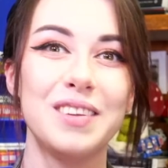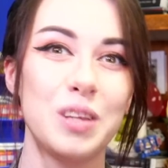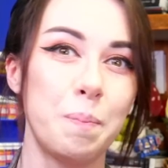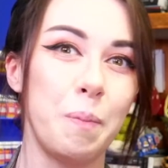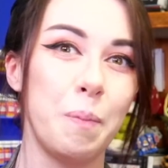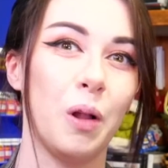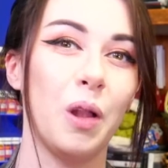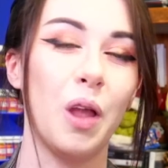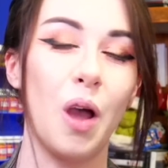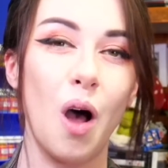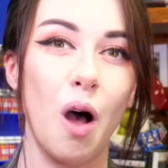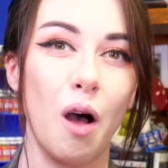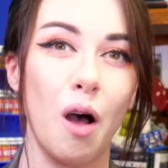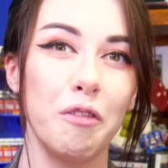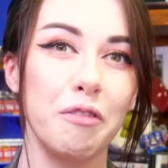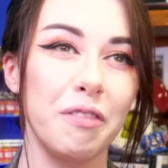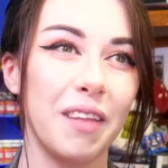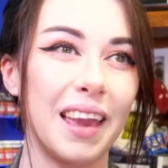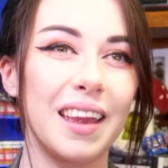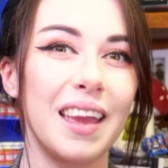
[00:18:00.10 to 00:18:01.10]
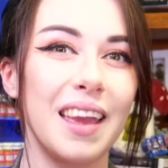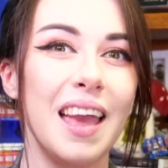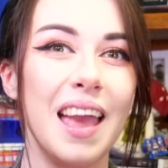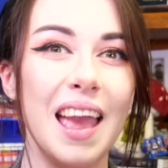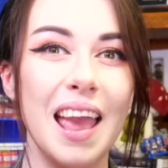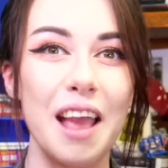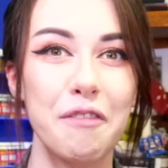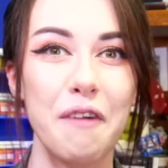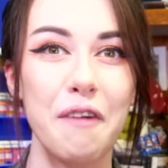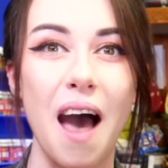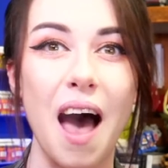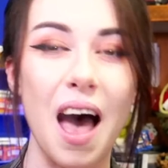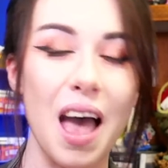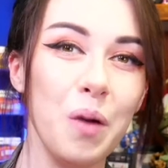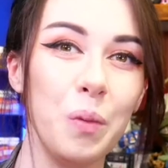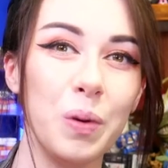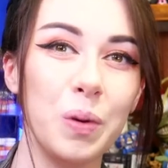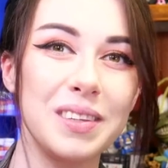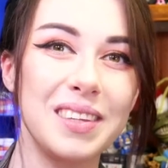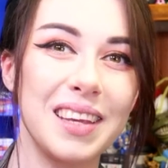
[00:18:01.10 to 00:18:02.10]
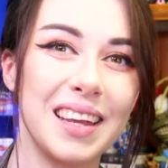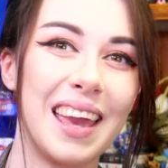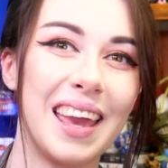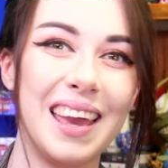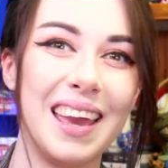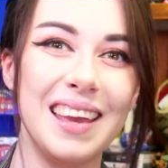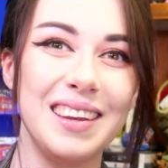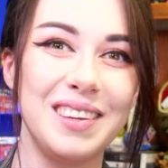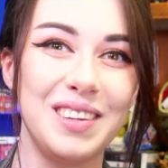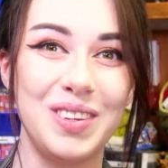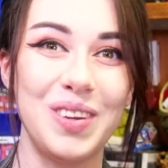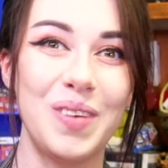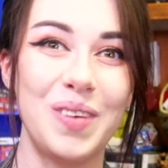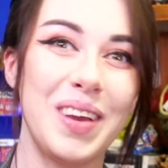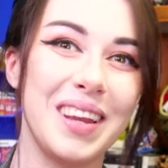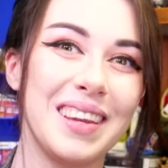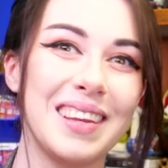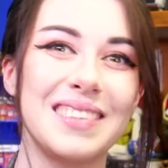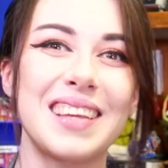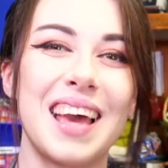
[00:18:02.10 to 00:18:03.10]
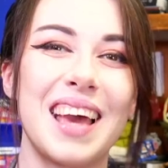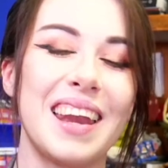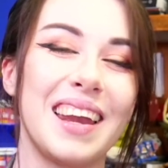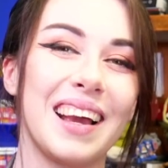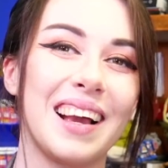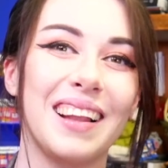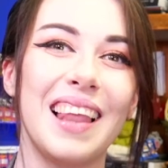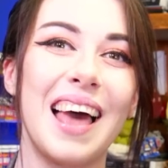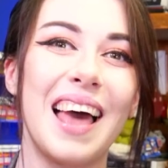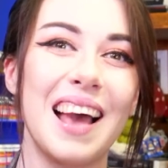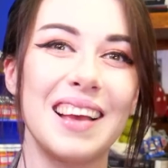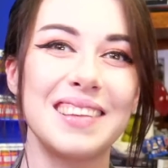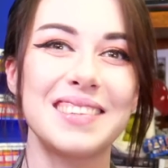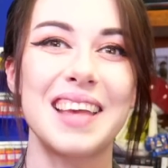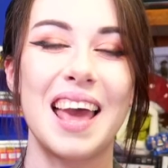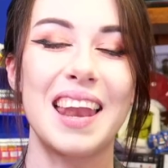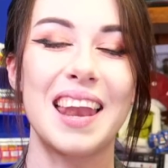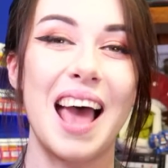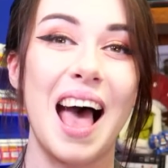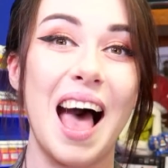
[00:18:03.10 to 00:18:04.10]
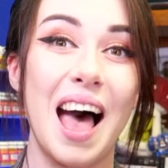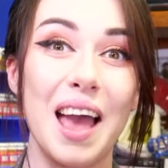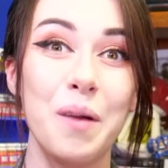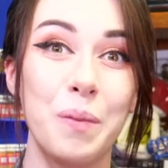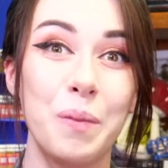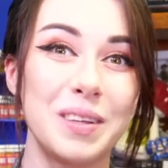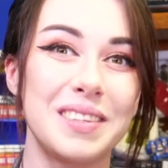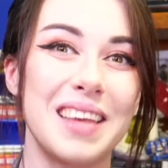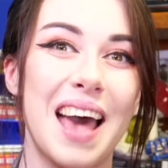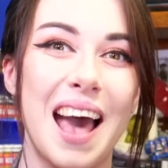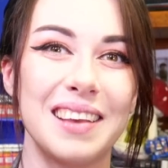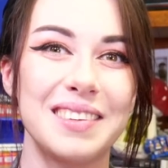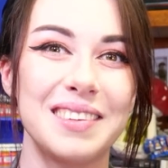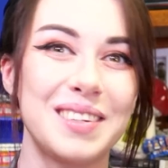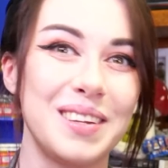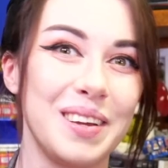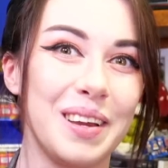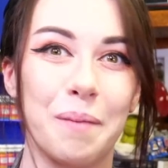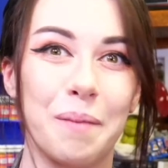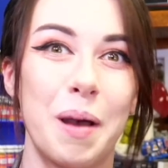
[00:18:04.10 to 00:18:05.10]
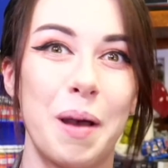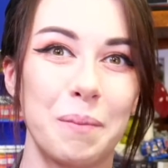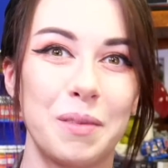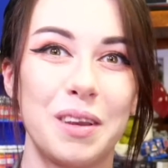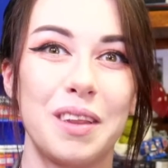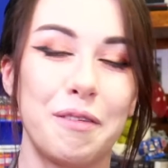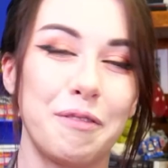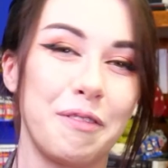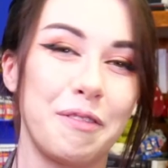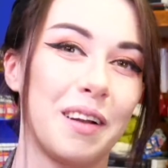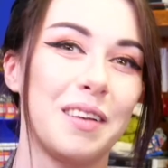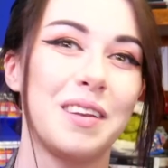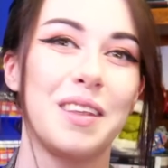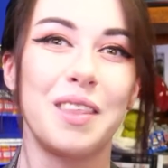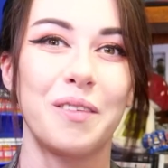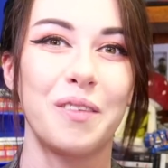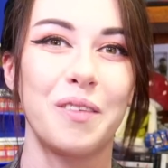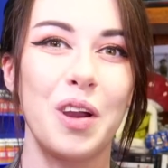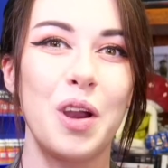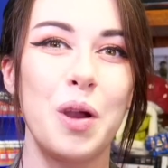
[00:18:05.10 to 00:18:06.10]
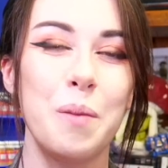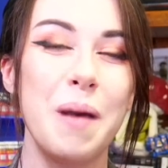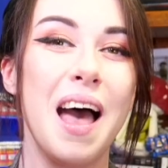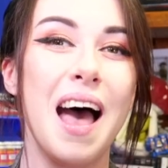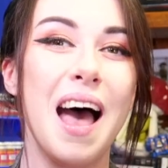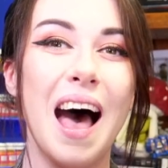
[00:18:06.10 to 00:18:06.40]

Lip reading: to pull it off. Like, if I was a kid doing this kind of class and I was asked to come up to the front of the room,